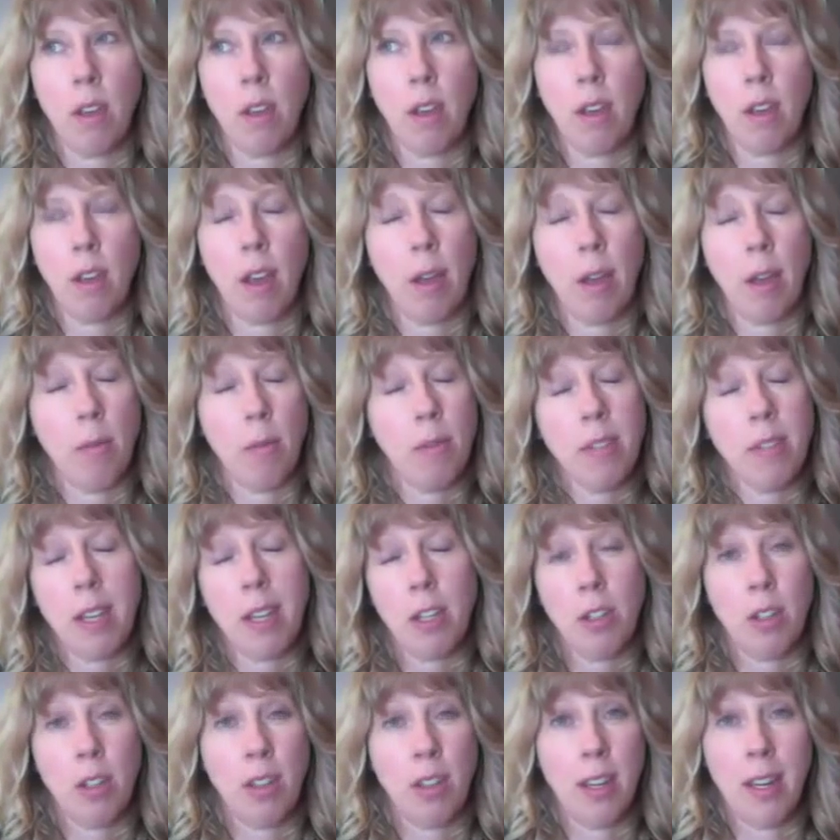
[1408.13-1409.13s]
was
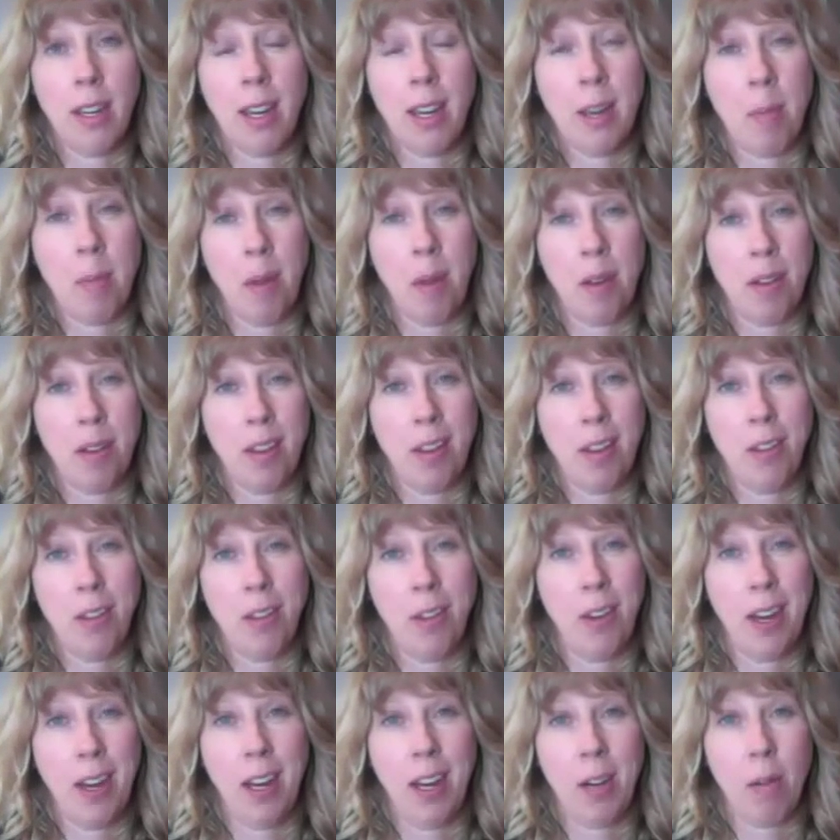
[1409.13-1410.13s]
actually thinking about it the other
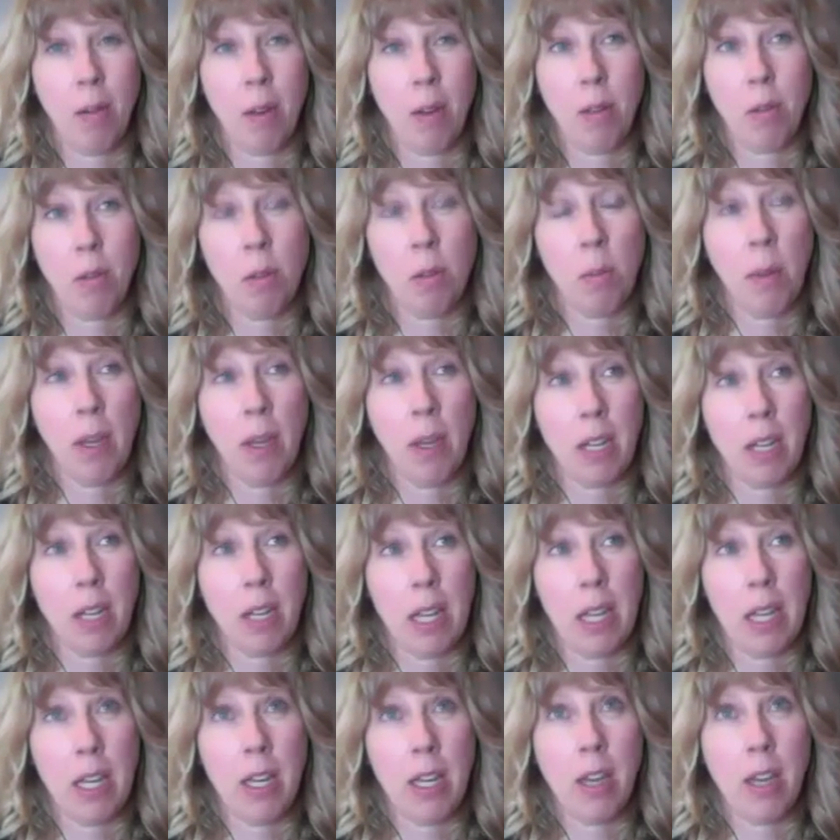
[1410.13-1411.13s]
day. In retrospect, I
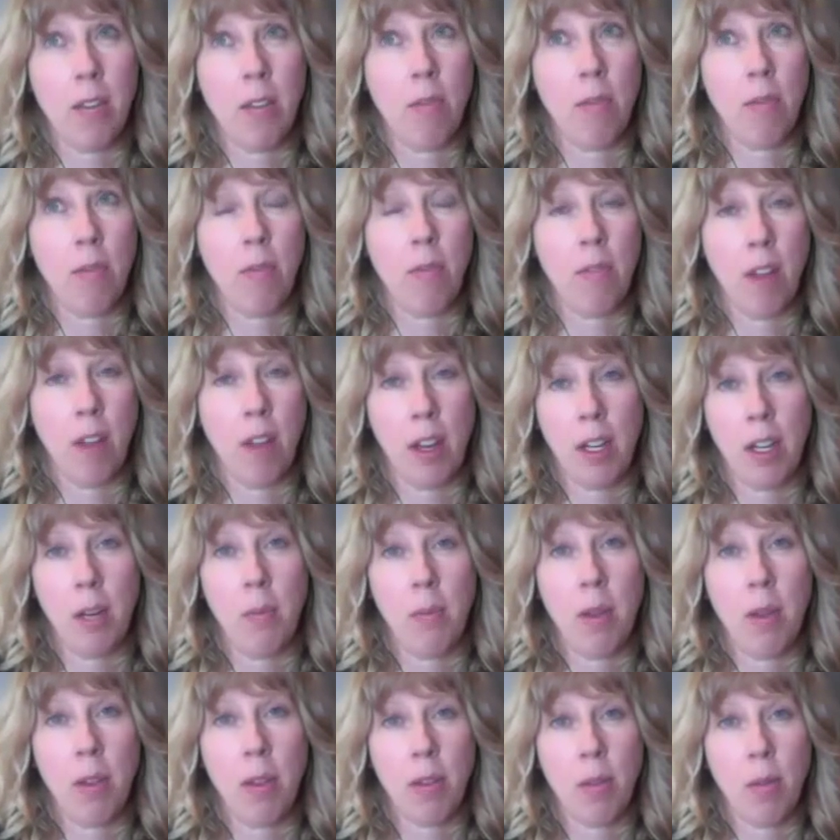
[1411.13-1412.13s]
think I finally
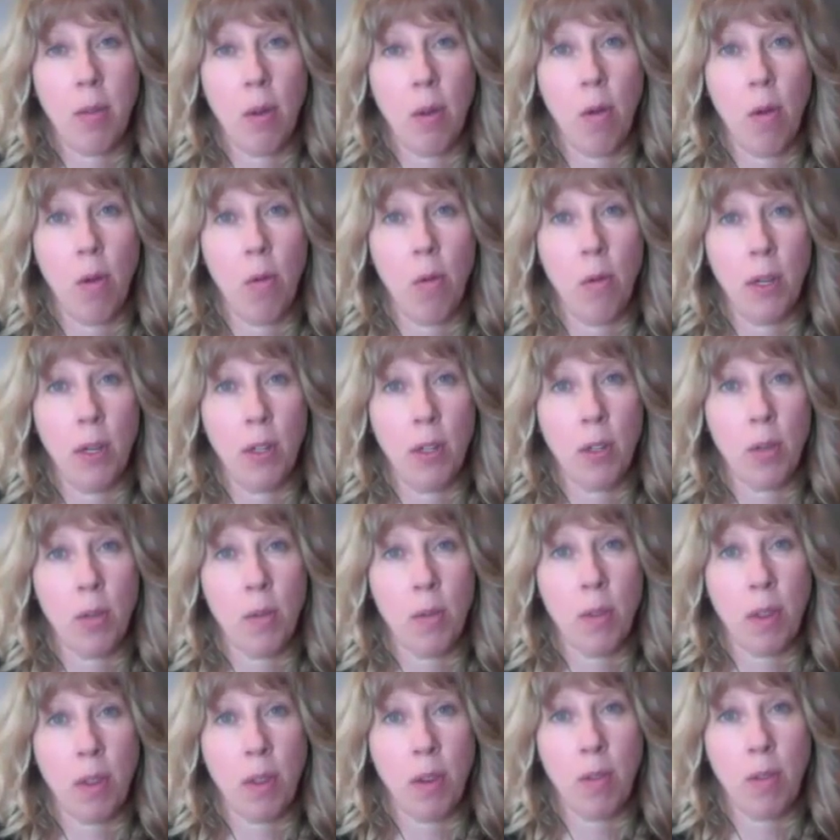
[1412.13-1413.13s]
went through a whole winter
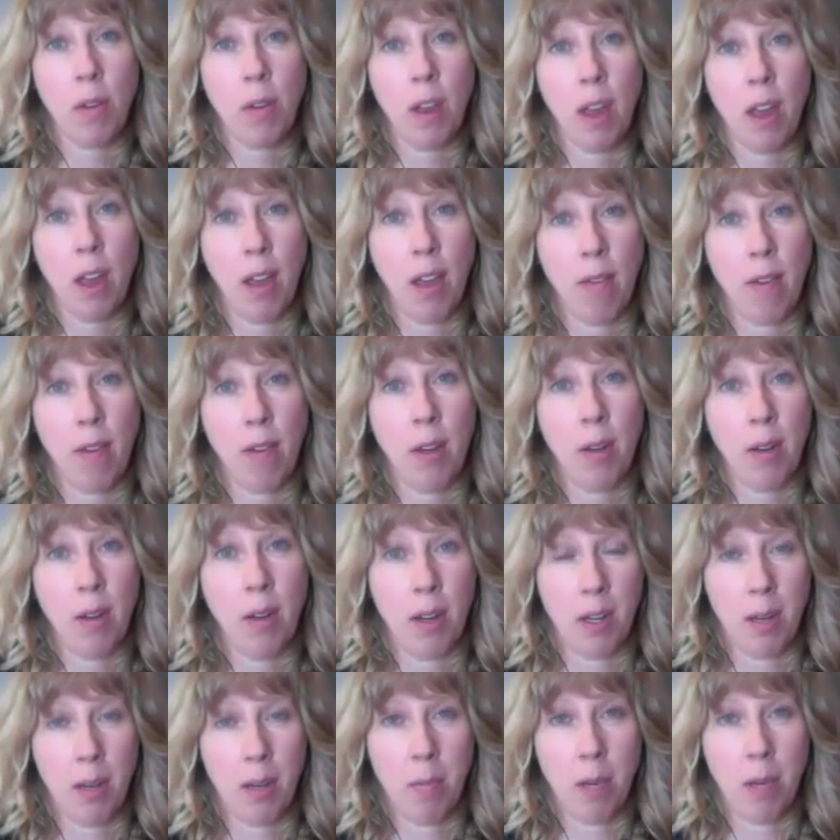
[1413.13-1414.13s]
without having
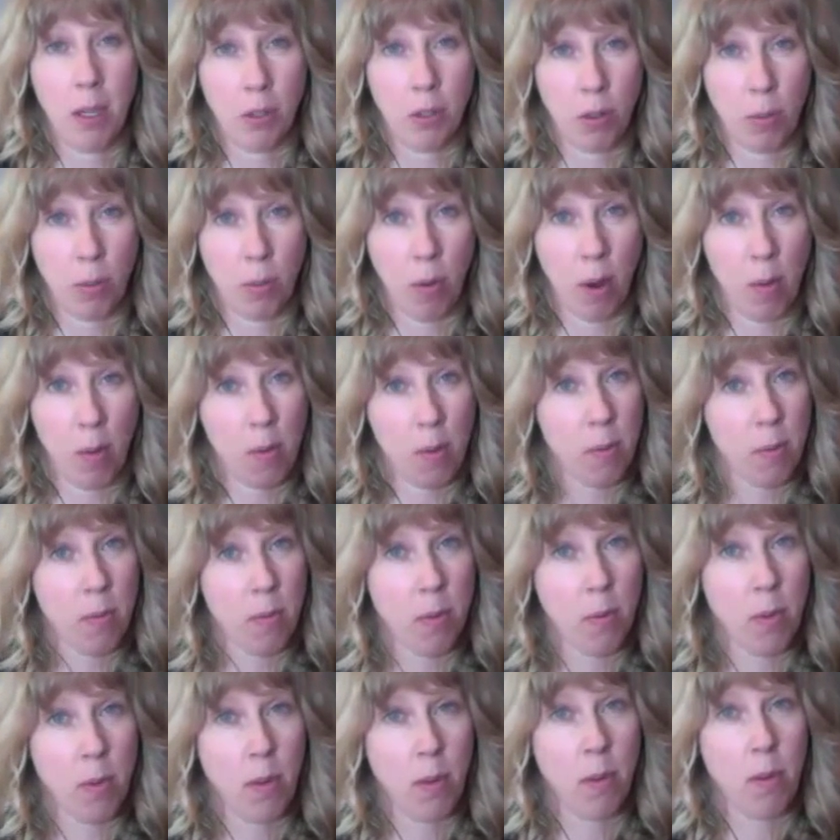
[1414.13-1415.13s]
any major
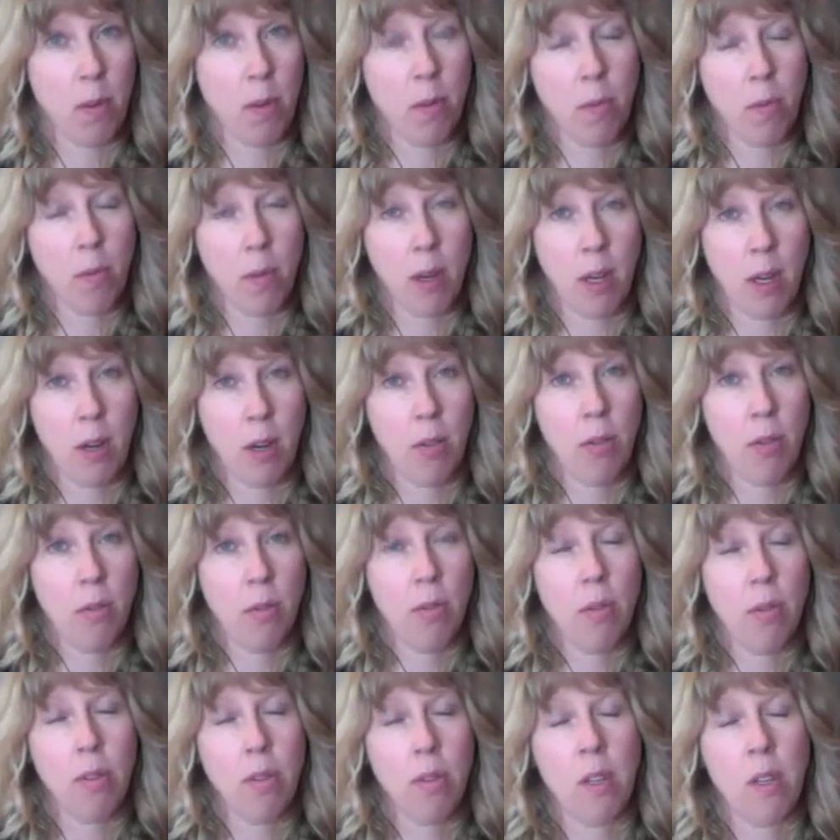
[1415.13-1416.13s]
problems with
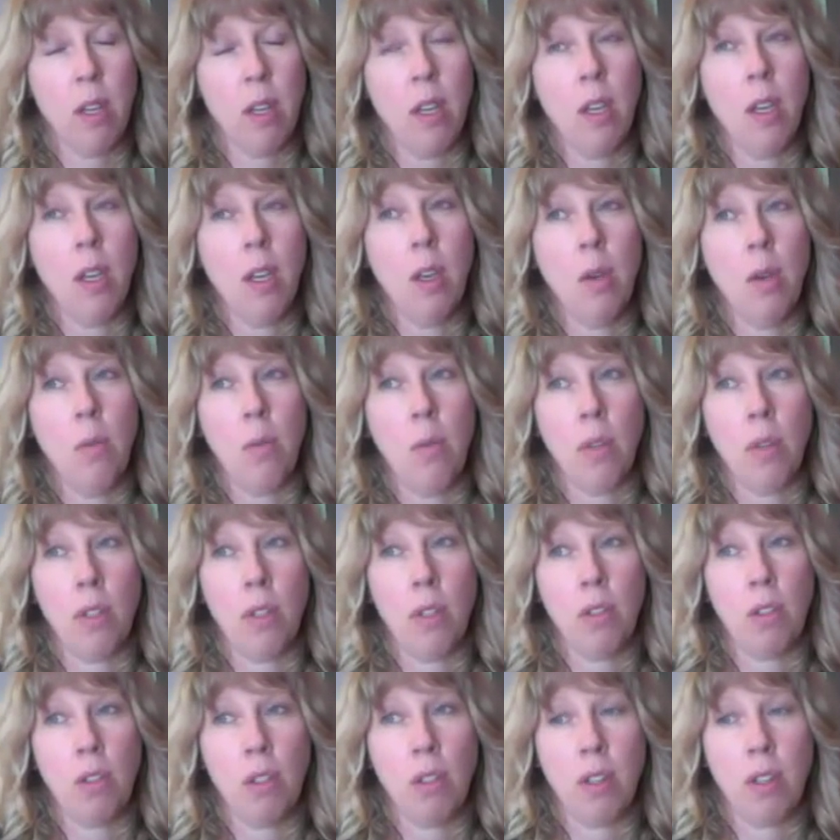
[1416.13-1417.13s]
Raynaud's,
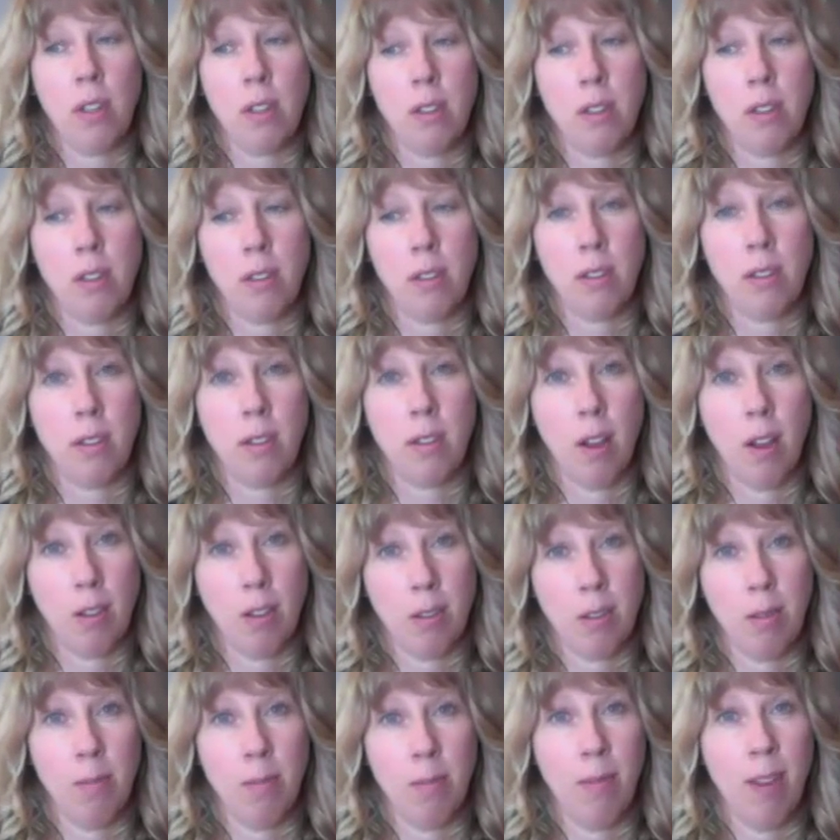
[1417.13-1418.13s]
which is
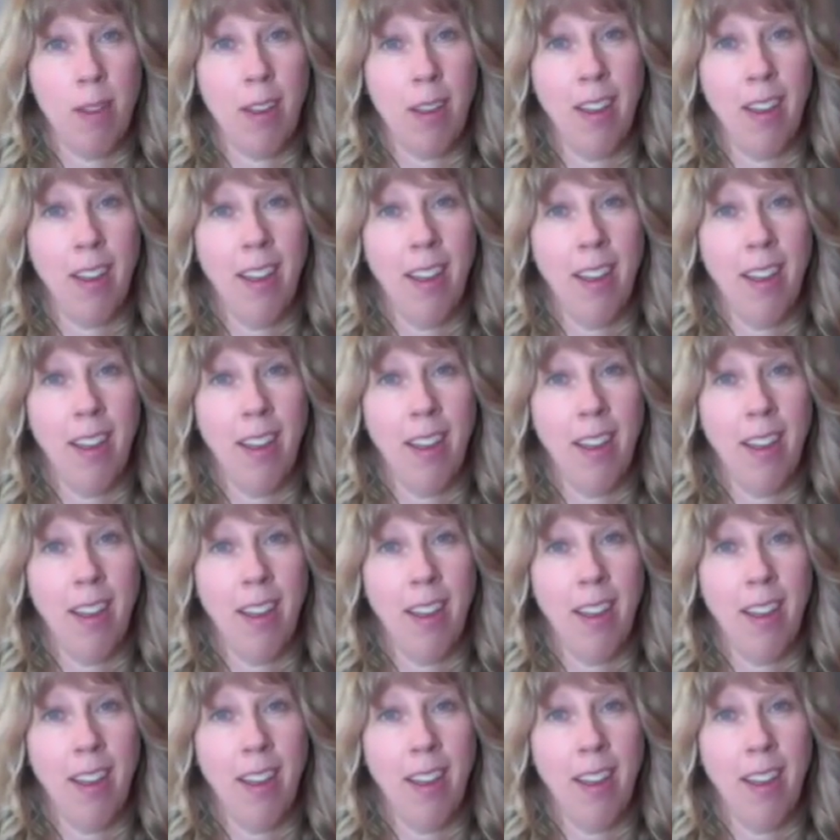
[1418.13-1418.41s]
awesome.